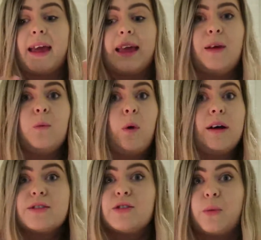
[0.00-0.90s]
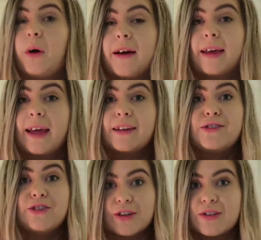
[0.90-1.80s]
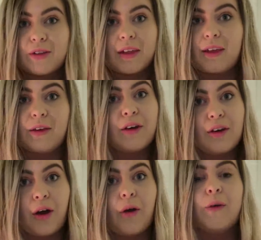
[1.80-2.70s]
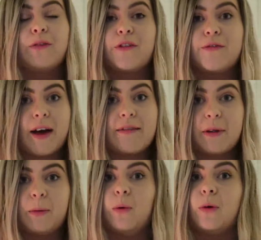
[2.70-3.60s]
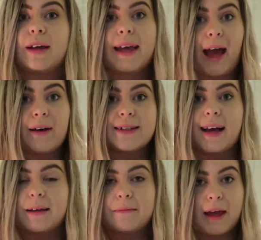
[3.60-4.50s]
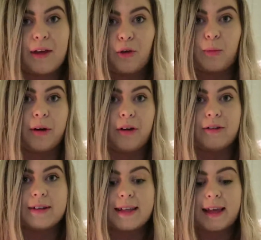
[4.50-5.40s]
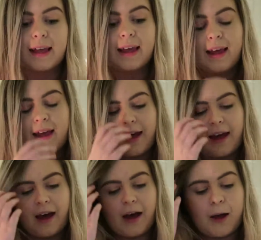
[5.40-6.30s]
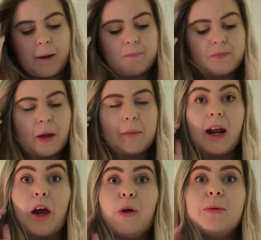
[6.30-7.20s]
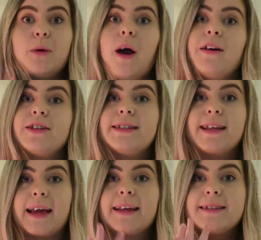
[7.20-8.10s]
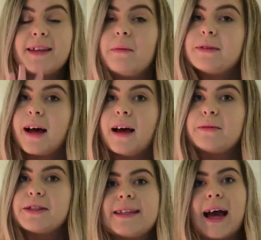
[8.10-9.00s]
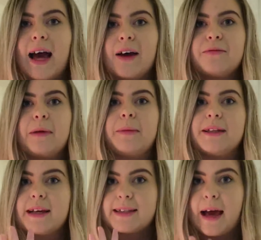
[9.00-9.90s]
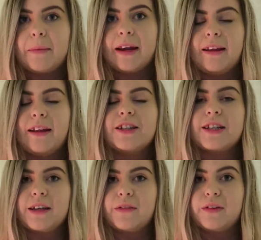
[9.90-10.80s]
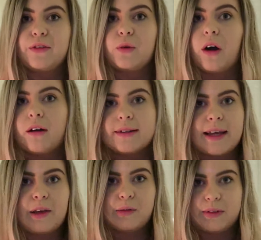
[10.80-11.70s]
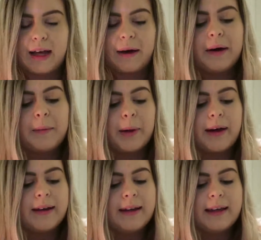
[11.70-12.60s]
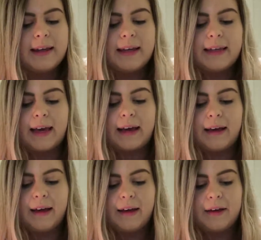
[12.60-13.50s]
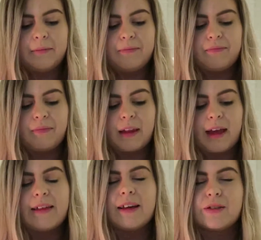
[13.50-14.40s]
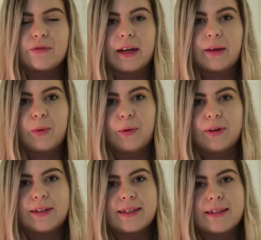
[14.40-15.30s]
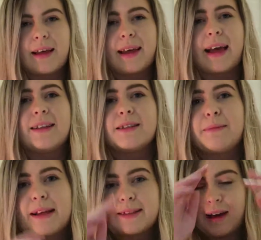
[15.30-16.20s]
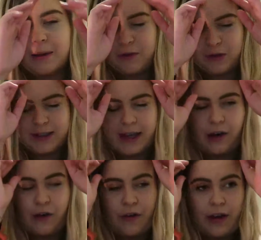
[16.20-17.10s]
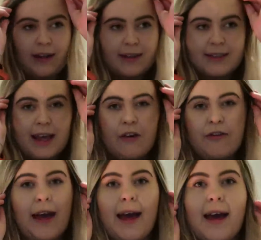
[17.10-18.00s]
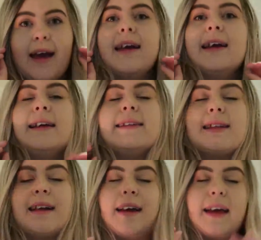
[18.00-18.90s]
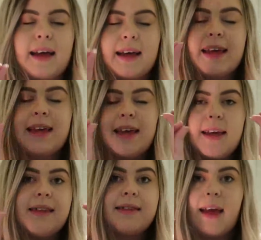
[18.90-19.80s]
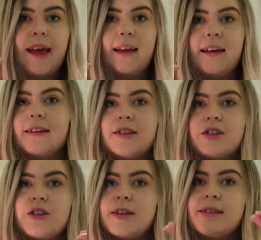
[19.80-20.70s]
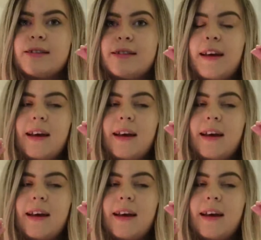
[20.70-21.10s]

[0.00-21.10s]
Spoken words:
eat whilst you're working, just so that you can go for a 5-minute walk, get outside, make it your priority. I mean, I hope you are actually taking some time to have maybe a 10-minute lunch, even if you can't take your full hour. But yeah, I think it's really important, just make time for yourself. Self-care is like a key thing to just